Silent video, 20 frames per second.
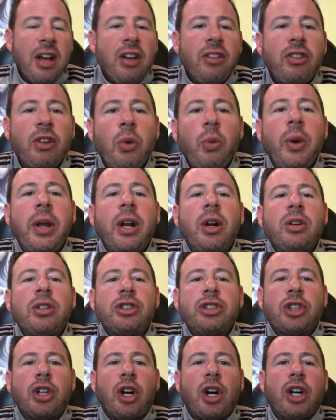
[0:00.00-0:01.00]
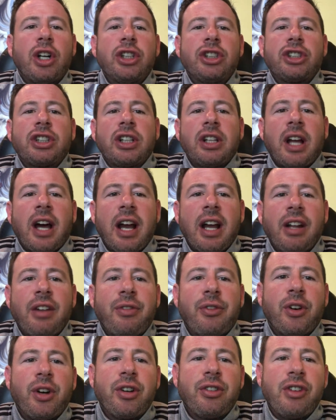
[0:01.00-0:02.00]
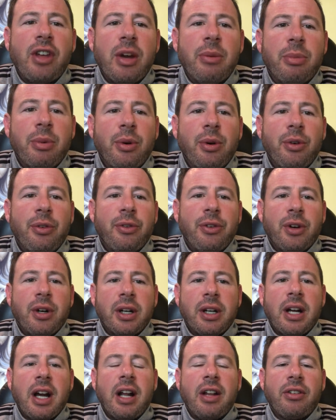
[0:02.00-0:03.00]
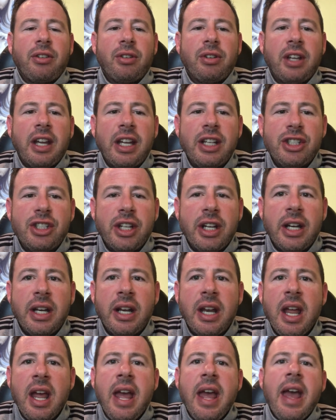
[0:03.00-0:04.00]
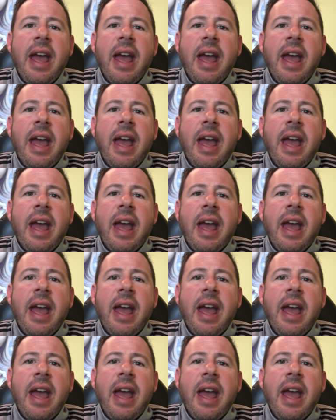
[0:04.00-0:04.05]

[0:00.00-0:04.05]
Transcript: so we don't charge clients, for example, for a consultation.